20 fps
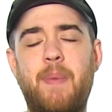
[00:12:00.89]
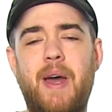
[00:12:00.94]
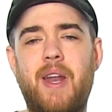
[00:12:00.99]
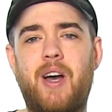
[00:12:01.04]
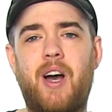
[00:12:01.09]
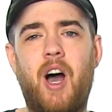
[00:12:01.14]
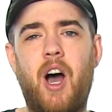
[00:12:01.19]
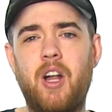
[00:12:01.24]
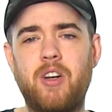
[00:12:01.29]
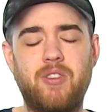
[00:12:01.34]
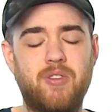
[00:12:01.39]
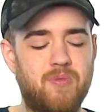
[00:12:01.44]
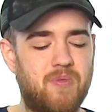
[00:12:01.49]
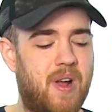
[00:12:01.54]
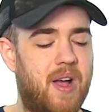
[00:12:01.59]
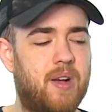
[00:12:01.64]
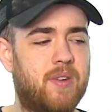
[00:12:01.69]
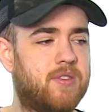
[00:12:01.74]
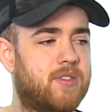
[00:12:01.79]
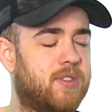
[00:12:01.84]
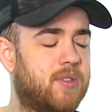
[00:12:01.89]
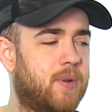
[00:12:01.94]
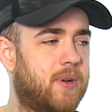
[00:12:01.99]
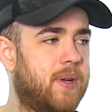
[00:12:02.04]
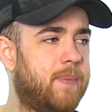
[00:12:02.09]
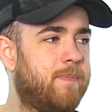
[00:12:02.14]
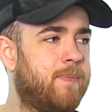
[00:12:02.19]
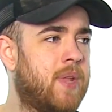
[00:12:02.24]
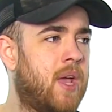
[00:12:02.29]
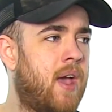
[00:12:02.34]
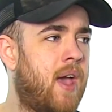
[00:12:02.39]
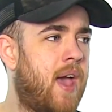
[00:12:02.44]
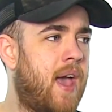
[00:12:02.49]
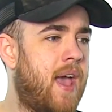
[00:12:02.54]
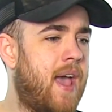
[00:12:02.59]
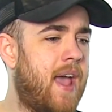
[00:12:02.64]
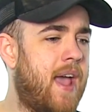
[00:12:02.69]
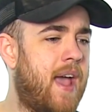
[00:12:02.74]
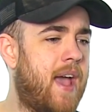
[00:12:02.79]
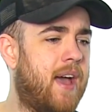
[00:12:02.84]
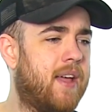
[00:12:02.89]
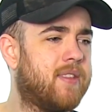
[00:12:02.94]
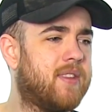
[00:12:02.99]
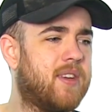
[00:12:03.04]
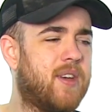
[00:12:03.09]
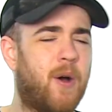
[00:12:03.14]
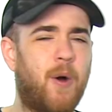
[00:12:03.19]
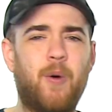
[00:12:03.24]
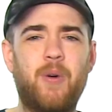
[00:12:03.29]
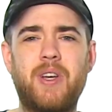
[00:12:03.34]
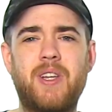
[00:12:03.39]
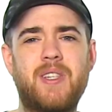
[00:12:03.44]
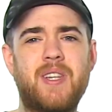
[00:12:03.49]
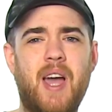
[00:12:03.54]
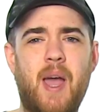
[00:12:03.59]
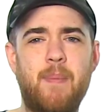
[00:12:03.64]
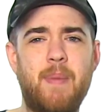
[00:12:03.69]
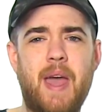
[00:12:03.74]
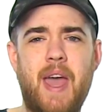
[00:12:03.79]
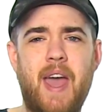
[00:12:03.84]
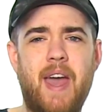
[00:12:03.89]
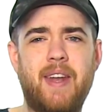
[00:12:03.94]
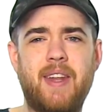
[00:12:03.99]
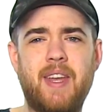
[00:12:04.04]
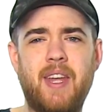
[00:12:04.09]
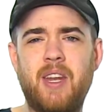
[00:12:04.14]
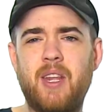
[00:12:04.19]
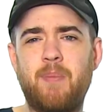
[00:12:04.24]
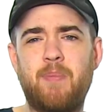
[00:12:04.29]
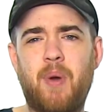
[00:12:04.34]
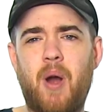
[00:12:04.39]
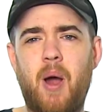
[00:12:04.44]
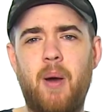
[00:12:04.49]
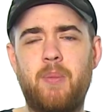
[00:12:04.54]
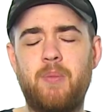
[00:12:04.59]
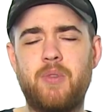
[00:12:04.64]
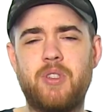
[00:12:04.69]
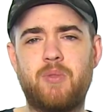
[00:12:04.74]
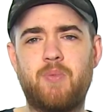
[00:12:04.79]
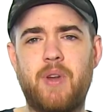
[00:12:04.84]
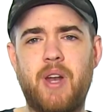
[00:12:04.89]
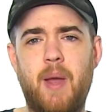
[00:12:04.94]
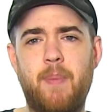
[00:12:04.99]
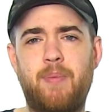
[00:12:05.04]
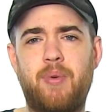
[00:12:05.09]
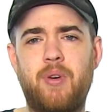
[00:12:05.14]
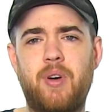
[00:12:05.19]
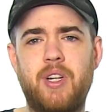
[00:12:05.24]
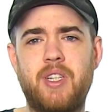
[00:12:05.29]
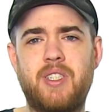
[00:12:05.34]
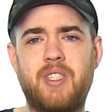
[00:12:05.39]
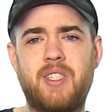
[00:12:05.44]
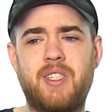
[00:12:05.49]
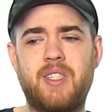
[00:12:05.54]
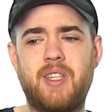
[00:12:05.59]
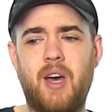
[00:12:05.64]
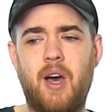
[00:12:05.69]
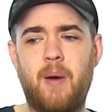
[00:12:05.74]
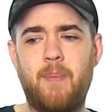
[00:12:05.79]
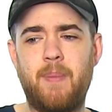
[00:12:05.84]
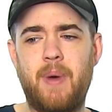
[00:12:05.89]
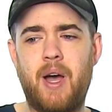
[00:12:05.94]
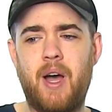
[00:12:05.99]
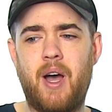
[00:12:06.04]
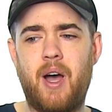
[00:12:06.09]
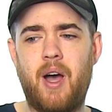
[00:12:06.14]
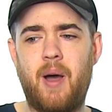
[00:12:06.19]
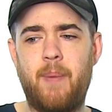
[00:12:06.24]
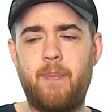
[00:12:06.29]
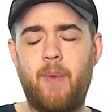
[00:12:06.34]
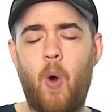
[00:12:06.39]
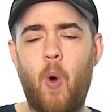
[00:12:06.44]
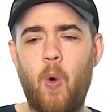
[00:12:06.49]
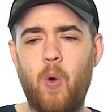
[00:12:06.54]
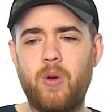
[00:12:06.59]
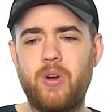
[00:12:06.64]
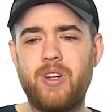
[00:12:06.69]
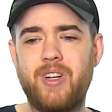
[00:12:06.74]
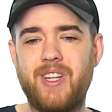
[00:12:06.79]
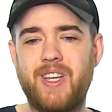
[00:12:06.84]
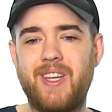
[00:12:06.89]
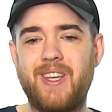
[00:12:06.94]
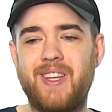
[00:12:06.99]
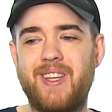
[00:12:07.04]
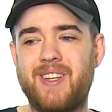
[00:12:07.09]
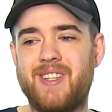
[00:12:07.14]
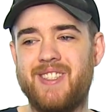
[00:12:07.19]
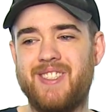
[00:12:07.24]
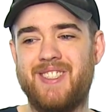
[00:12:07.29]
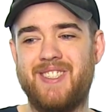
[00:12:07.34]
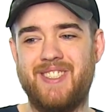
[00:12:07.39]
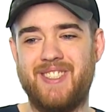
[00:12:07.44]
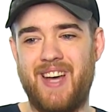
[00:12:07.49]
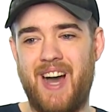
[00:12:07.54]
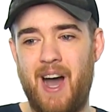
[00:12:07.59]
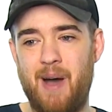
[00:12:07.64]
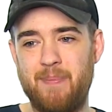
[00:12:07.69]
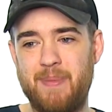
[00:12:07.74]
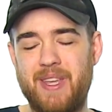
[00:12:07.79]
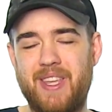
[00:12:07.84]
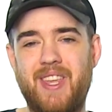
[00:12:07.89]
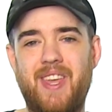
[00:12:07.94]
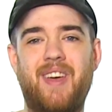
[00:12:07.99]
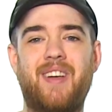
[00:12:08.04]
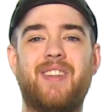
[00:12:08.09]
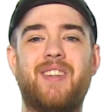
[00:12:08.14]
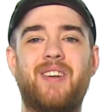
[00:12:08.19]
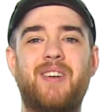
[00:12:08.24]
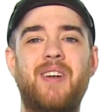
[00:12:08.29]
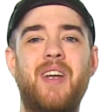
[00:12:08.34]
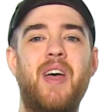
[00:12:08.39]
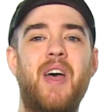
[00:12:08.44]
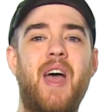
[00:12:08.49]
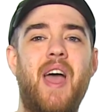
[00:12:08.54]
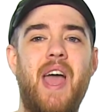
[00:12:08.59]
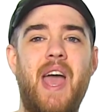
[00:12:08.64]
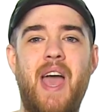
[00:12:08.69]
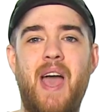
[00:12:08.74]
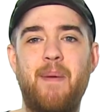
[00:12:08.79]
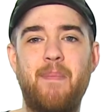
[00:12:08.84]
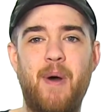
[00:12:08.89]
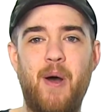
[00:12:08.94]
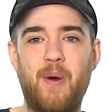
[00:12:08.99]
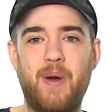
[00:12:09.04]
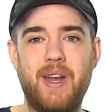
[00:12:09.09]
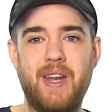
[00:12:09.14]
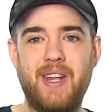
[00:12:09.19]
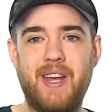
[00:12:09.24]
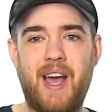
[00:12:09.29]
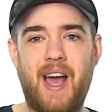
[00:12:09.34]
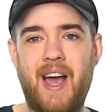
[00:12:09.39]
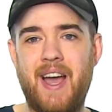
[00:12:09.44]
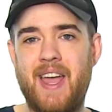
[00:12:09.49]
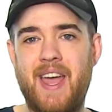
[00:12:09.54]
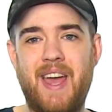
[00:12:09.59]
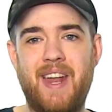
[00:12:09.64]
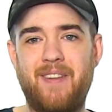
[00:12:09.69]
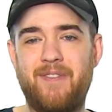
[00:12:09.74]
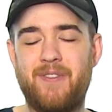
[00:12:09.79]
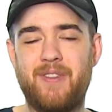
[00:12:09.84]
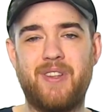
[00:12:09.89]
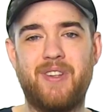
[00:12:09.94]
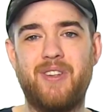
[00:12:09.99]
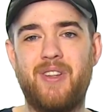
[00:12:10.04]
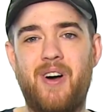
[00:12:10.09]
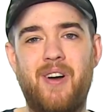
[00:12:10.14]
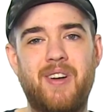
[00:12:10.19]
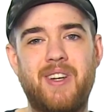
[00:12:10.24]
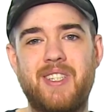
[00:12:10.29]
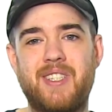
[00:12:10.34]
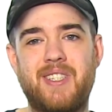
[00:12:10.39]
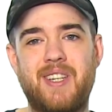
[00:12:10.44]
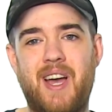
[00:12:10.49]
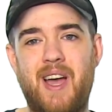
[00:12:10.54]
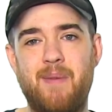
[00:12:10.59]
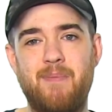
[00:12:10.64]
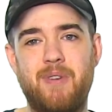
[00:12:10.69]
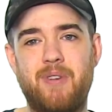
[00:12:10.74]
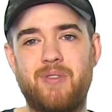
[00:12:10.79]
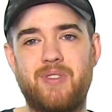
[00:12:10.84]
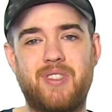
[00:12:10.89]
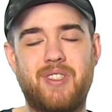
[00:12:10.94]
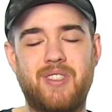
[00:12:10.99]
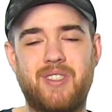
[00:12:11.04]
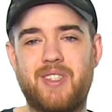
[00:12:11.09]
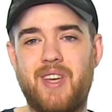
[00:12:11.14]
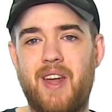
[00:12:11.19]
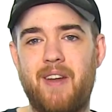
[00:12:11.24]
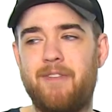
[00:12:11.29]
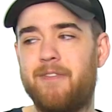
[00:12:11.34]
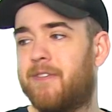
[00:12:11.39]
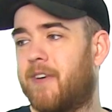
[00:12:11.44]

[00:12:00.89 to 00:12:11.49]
about 100 rounds through it, and the only time it had any problem was when I put some Hornady zombie killer ammo in it. I had it for the longest time. It was just kind of